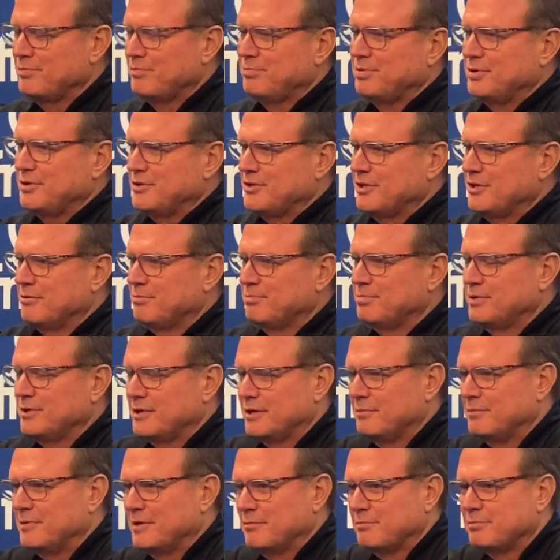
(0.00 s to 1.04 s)
put
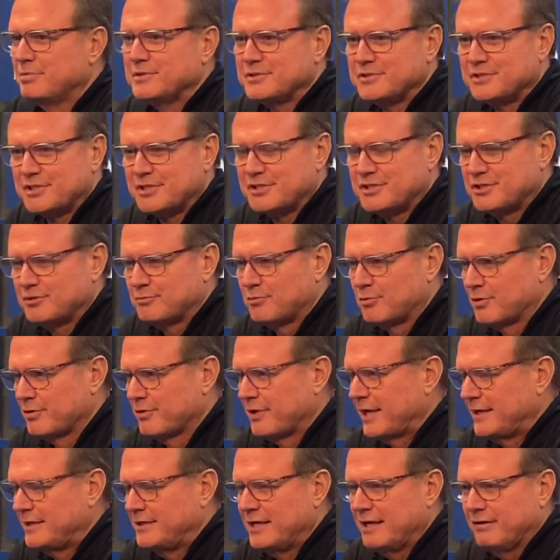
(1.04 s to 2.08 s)
them in position where
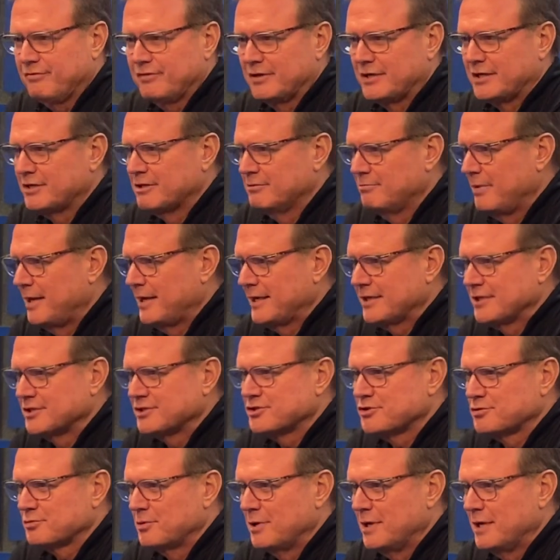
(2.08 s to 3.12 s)
they definitely could make
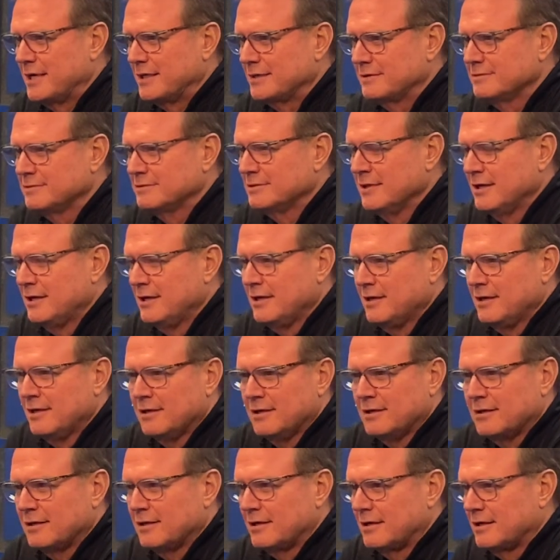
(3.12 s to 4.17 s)
us sweat
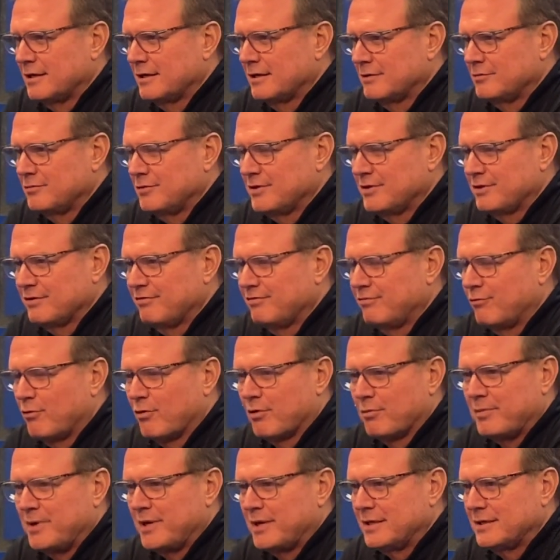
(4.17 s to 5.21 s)
with the
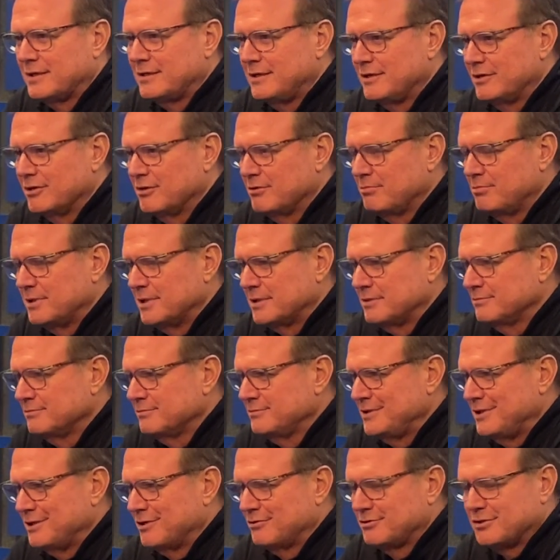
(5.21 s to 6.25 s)
4-minute deal. But,
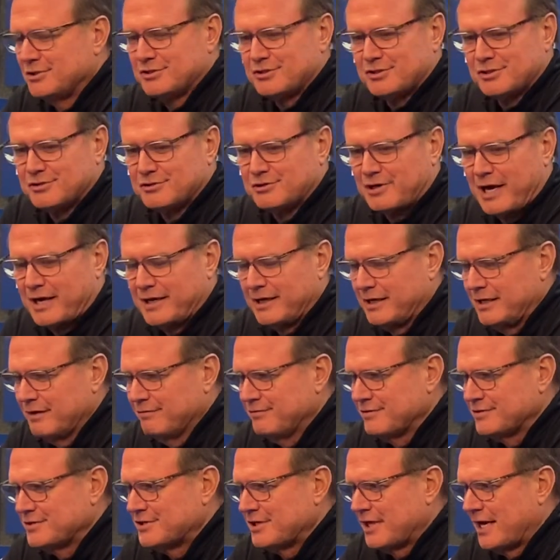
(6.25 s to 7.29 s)
you know, just to try to
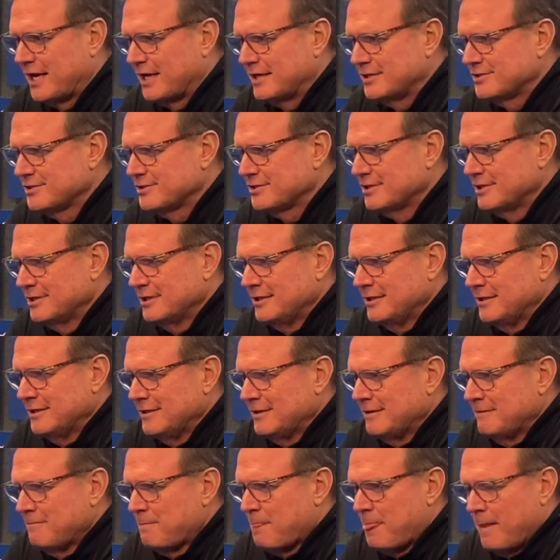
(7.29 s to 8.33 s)
emphasize
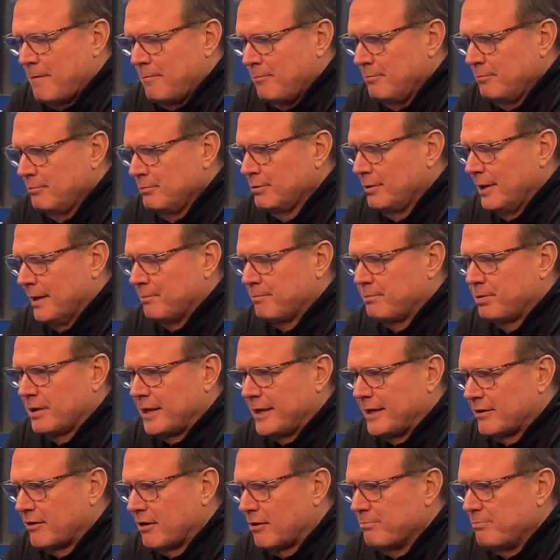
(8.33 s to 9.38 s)

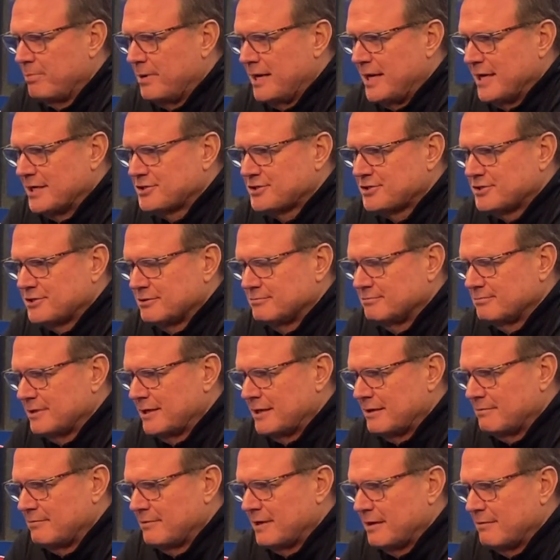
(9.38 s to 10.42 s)
playing our best
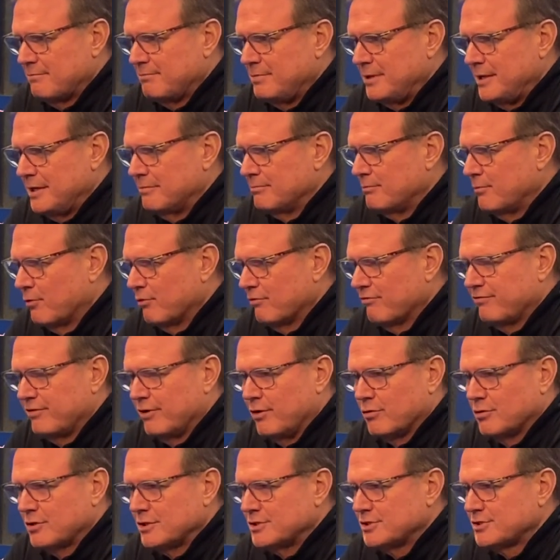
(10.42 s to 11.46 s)
and being more
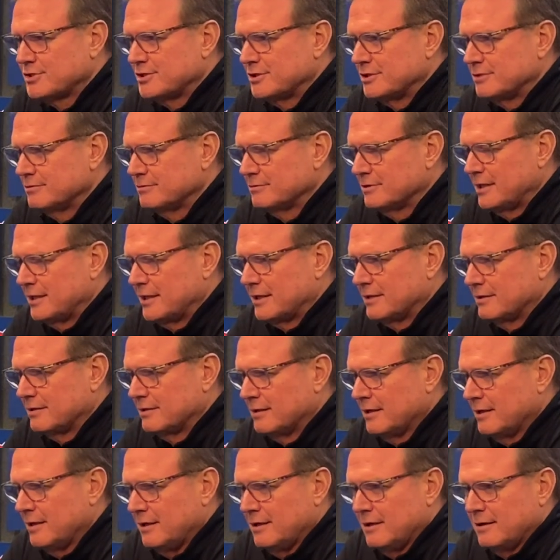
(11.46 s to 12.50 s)
focused
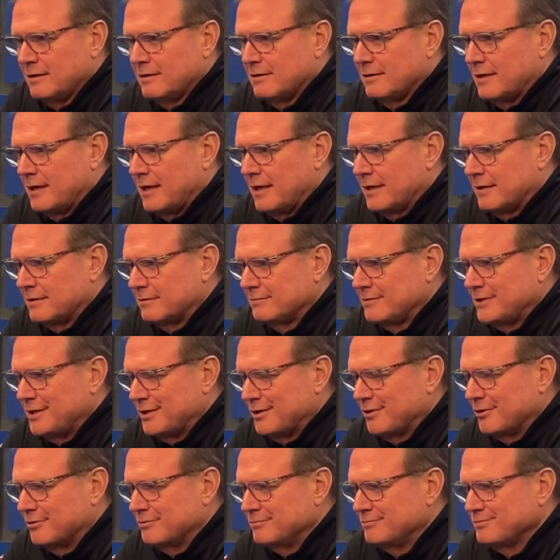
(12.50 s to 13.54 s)
and you
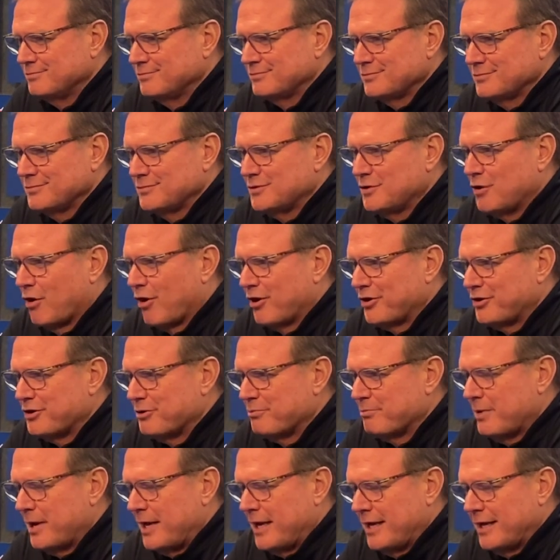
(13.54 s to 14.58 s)
know, guarding your
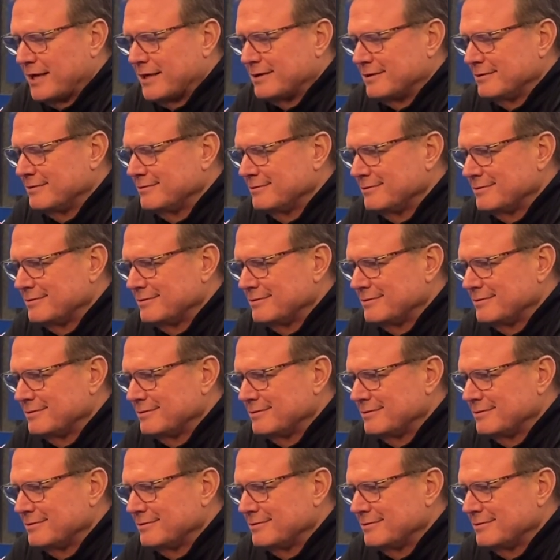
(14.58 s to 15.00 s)
man